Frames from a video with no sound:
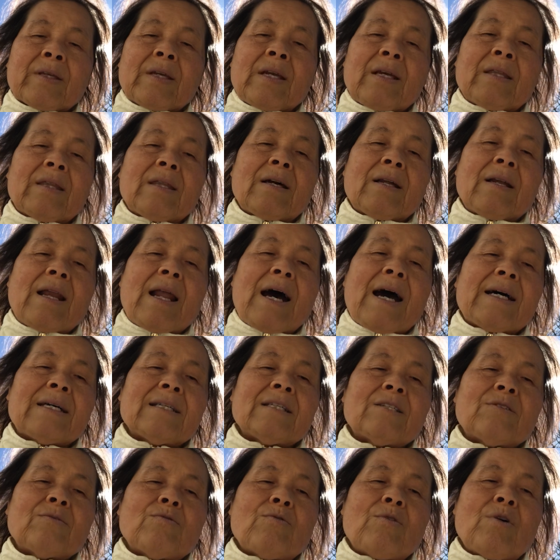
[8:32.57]
And the
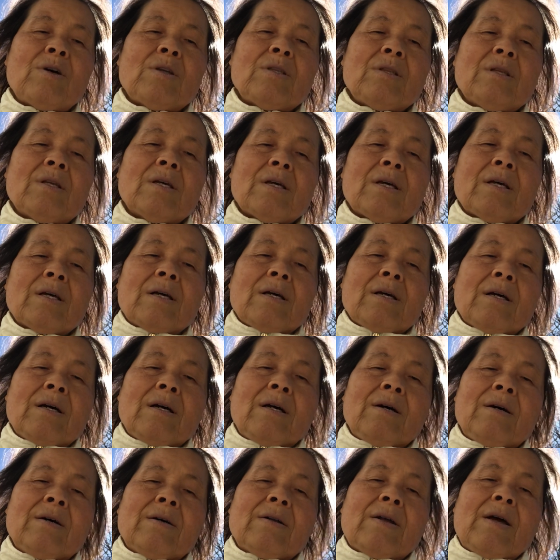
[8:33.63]
last one,
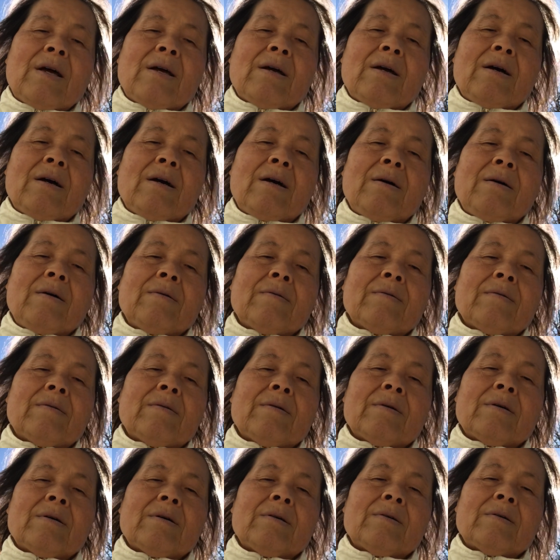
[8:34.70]
uh, uh,
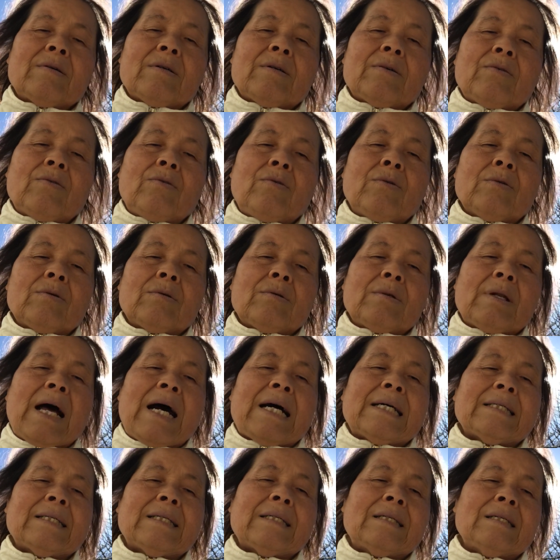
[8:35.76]

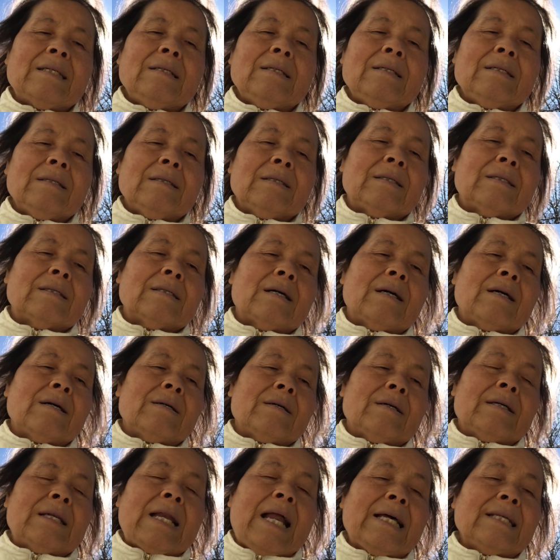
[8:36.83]
last uh,
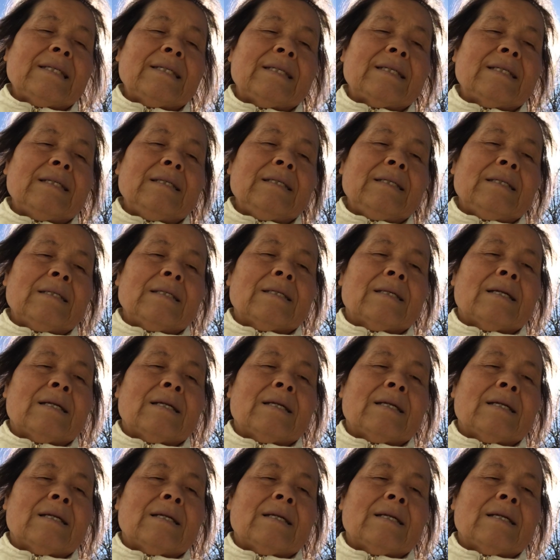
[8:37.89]
lesson